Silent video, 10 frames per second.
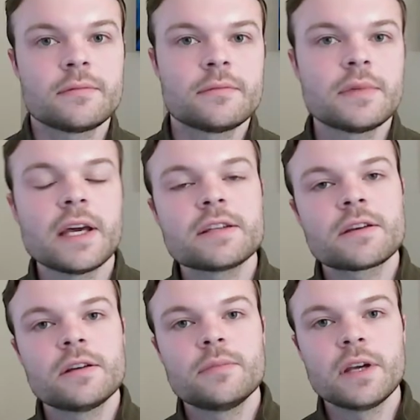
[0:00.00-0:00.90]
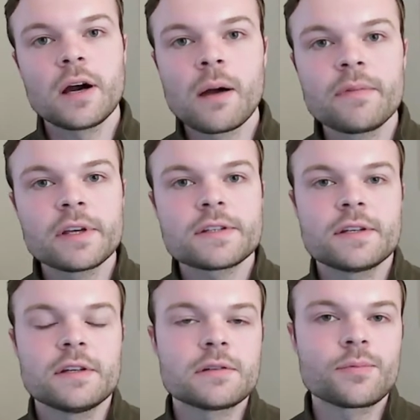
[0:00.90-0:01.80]
That is going to be obvious.
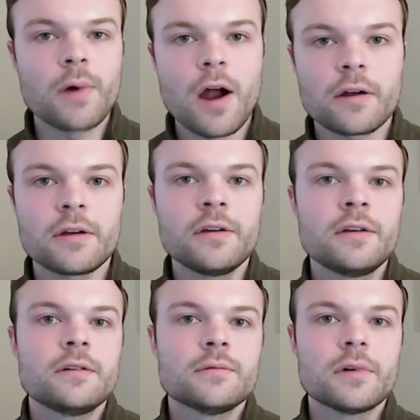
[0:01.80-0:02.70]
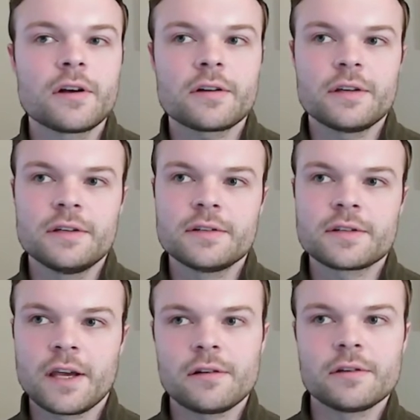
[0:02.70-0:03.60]
It is Rock. Rock is
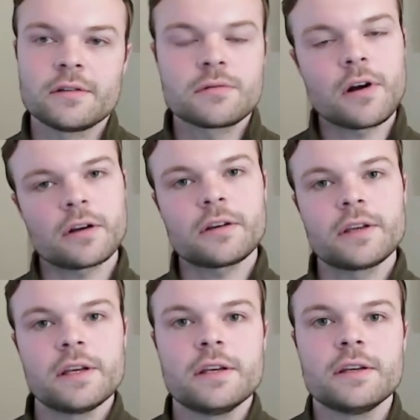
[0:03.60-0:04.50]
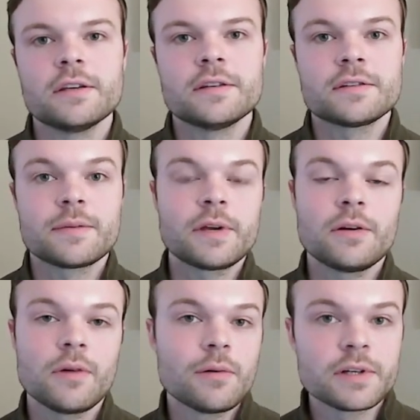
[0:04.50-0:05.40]
Kaladin's rock. He is somebody
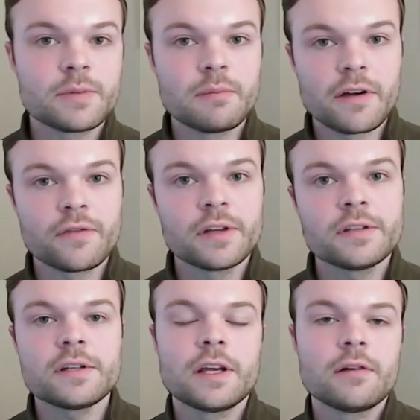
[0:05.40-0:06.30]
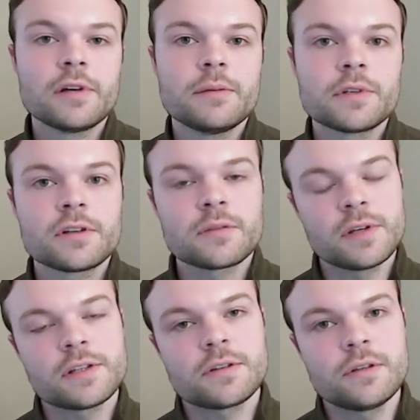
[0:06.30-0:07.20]
who I want to be my friend, and I want him to cook me
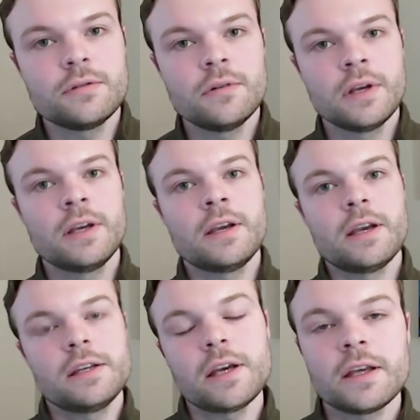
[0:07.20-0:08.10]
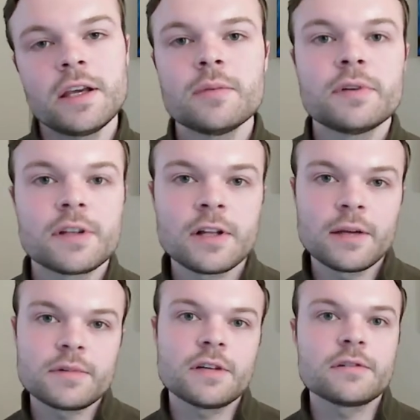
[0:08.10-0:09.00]
stew. And yeah, he can put the
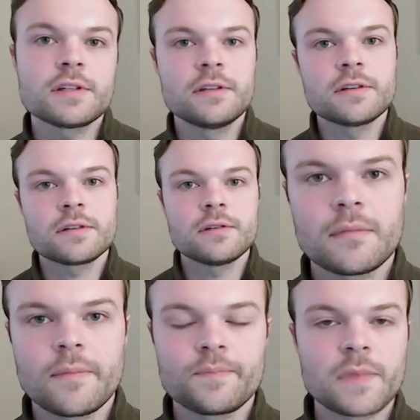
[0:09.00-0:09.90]
clamshells in the stew.